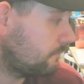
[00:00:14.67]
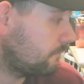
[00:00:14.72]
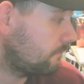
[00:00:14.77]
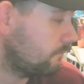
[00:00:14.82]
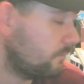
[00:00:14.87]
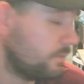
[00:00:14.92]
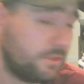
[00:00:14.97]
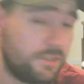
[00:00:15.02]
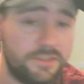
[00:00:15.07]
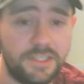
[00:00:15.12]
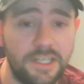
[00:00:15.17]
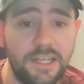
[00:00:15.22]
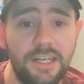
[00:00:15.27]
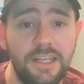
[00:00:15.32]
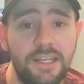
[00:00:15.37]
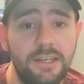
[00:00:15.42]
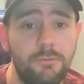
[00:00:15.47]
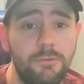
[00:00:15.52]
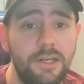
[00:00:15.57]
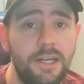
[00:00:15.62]
which is kind of
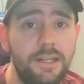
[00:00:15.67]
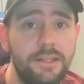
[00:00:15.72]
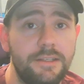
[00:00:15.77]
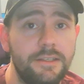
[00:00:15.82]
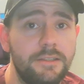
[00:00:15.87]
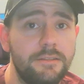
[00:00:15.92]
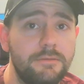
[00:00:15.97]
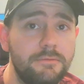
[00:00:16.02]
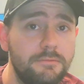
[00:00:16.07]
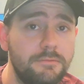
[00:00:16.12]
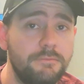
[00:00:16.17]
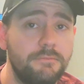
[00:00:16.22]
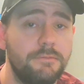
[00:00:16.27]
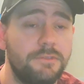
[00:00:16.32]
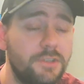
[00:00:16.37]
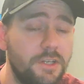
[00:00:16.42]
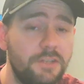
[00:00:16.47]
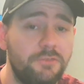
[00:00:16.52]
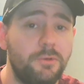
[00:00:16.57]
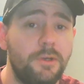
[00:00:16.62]
like what I did.
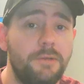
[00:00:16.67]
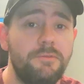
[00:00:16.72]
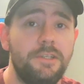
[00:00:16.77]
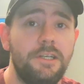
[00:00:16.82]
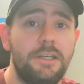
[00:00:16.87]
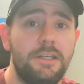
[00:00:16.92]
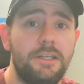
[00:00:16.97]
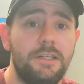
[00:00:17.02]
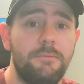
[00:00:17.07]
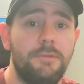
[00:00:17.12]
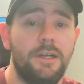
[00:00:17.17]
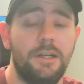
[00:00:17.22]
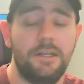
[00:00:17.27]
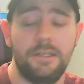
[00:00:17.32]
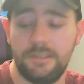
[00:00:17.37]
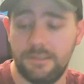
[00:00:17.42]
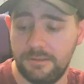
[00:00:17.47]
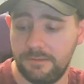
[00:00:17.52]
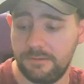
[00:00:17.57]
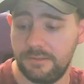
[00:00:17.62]
So that's why I'm talking about it.
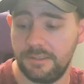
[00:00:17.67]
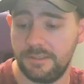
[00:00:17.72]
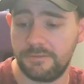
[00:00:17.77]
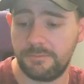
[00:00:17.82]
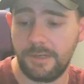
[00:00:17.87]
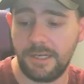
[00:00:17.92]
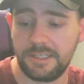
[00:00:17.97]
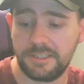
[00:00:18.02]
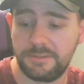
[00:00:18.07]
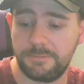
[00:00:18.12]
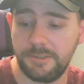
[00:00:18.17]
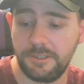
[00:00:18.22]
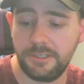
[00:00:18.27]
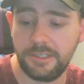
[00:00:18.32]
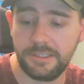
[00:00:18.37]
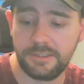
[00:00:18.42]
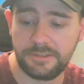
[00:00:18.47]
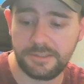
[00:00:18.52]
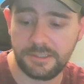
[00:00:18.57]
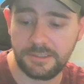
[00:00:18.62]
This is my
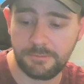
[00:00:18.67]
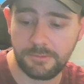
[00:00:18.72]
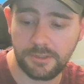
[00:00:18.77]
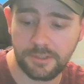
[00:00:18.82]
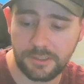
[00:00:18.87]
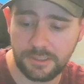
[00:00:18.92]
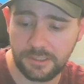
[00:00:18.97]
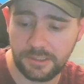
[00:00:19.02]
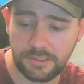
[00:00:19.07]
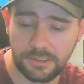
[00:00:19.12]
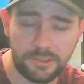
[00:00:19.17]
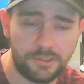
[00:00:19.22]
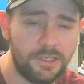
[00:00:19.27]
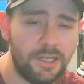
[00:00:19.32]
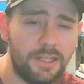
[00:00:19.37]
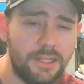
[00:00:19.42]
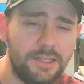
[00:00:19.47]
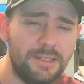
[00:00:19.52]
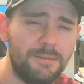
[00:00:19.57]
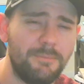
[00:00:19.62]
experience in the market, or
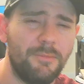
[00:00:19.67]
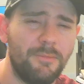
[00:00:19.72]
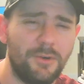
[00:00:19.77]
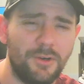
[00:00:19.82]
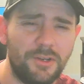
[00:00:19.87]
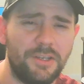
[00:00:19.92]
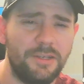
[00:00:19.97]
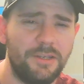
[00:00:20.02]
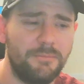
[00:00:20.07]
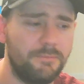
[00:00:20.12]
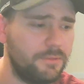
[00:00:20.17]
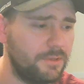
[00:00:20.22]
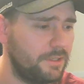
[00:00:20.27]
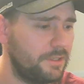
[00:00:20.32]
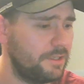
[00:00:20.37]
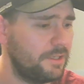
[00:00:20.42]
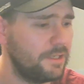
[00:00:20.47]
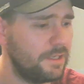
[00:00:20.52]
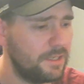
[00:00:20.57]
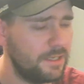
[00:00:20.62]
not in the market,
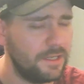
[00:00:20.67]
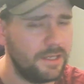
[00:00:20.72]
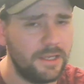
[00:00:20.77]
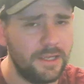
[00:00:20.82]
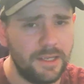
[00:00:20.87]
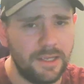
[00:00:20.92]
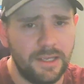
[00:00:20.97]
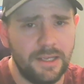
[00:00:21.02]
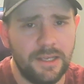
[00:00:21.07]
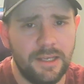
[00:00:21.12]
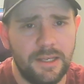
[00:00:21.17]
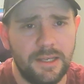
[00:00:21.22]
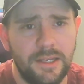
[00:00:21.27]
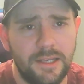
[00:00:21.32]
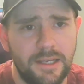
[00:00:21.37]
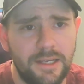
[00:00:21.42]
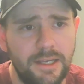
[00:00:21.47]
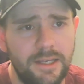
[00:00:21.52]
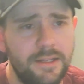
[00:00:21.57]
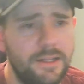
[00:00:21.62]
but
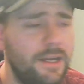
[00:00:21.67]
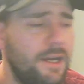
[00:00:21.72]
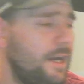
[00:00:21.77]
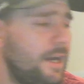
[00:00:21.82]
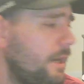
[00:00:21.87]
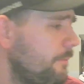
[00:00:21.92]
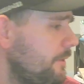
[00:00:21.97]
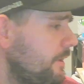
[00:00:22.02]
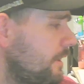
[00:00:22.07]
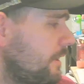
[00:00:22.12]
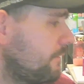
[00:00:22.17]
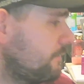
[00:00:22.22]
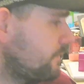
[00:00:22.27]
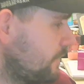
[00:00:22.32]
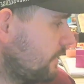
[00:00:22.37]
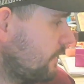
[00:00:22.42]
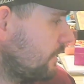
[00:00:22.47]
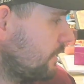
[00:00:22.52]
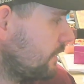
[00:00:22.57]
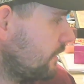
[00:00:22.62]
in the hobby of
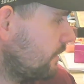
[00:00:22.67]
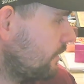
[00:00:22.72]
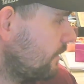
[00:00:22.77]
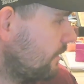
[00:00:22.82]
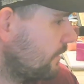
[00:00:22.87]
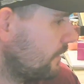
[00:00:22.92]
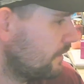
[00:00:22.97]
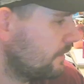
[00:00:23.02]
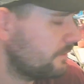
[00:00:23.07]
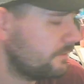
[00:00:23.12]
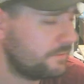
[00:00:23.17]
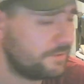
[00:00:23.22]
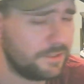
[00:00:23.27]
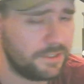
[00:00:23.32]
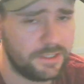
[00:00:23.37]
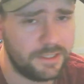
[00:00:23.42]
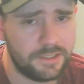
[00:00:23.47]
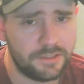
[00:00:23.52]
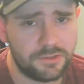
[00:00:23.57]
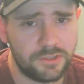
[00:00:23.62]
selling cards
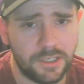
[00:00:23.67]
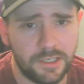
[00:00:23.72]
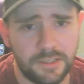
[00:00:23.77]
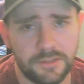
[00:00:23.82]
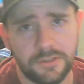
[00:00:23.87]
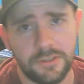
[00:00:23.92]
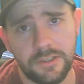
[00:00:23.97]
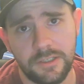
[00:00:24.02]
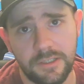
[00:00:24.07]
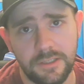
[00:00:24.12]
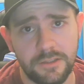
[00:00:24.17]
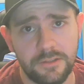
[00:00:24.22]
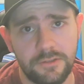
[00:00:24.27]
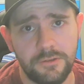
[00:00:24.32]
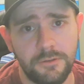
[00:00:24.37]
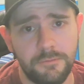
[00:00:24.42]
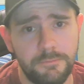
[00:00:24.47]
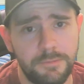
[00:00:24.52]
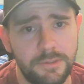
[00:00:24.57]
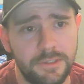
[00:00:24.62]
and trying to turn it
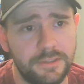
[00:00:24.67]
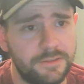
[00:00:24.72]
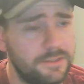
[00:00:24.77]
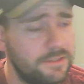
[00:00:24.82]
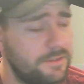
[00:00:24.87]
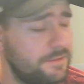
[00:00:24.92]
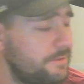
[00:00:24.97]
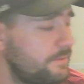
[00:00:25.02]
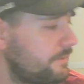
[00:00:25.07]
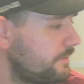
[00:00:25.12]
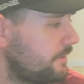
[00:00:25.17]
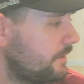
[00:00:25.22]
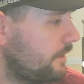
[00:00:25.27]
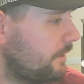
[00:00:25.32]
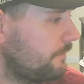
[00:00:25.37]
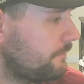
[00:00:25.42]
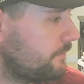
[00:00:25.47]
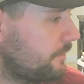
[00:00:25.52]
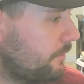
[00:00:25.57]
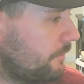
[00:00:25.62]
into a business and
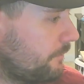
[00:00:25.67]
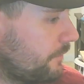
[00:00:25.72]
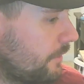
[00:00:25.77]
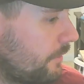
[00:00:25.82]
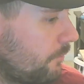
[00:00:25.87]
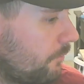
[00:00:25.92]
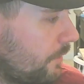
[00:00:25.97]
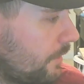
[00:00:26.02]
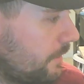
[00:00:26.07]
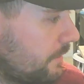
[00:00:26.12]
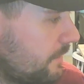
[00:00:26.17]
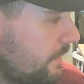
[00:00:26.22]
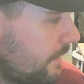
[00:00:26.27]
stuff. So if y'all want to